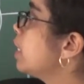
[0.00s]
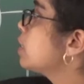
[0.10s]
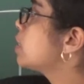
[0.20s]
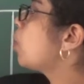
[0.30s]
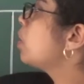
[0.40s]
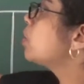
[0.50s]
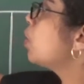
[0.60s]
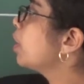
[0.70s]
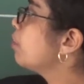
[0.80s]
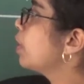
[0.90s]
is
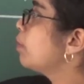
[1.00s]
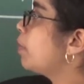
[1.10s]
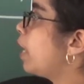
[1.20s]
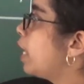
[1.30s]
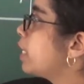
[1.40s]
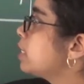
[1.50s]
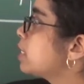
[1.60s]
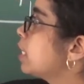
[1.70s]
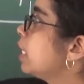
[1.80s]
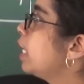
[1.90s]
also given
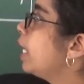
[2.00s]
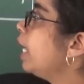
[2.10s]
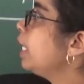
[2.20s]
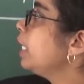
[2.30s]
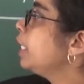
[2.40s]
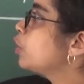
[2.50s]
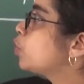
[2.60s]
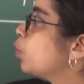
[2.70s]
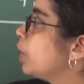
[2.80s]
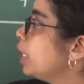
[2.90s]
as N
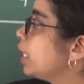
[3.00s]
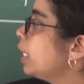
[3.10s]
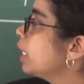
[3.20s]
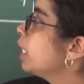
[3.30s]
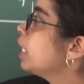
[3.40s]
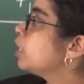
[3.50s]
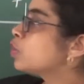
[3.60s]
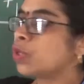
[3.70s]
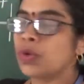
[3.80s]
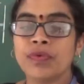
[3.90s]
into E,
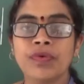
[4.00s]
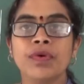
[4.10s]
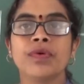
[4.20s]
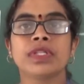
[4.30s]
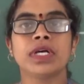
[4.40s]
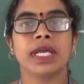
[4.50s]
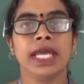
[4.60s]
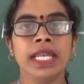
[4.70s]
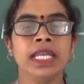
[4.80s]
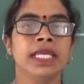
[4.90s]
so the
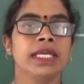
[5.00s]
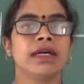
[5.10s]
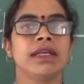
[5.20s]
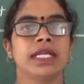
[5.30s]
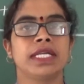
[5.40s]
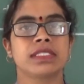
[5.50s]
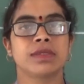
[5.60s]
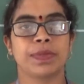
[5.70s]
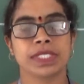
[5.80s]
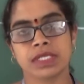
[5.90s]
N here it is
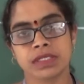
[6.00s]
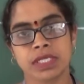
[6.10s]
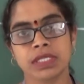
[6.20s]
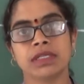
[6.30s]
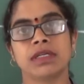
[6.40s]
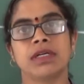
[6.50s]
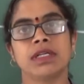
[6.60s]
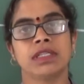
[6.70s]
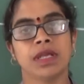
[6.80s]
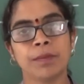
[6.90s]
representing
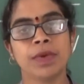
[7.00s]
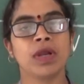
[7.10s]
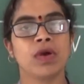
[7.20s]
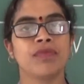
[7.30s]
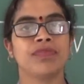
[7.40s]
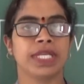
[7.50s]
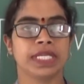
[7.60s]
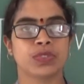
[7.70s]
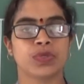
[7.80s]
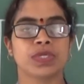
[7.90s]
the number of
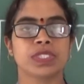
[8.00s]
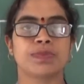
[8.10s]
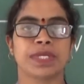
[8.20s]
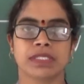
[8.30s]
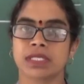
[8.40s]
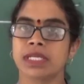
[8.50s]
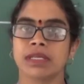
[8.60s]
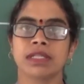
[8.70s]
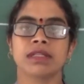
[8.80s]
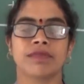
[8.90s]
electrons
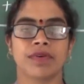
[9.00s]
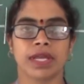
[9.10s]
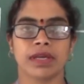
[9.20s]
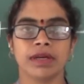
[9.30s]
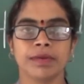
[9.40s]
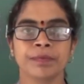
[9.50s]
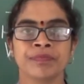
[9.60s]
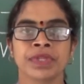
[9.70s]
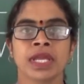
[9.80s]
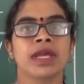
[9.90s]
present in the wire
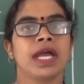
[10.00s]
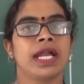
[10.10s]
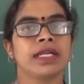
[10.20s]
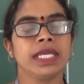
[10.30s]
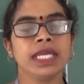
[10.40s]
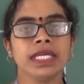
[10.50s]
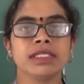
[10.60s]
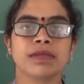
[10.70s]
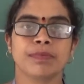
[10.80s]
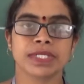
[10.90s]
and E
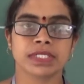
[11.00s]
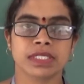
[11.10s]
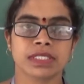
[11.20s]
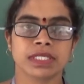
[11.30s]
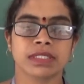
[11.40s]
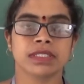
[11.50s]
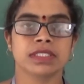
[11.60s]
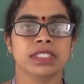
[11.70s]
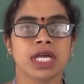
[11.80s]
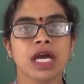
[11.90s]
is representing
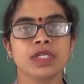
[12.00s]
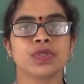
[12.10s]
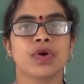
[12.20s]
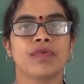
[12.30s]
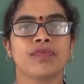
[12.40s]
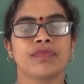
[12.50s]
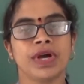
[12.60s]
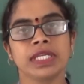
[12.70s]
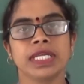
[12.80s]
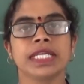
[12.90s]
the charge of
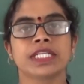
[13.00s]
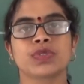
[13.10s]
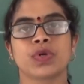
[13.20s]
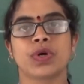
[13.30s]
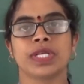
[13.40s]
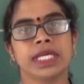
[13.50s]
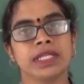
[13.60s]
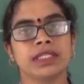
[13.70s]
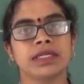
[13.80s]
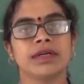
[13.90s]
one electron
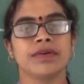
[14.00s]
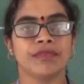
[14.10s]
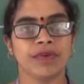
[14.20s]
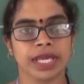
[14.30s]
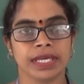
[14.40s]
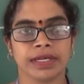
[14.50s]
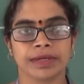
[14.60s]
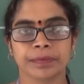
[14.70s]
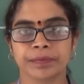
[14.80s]
in the wire.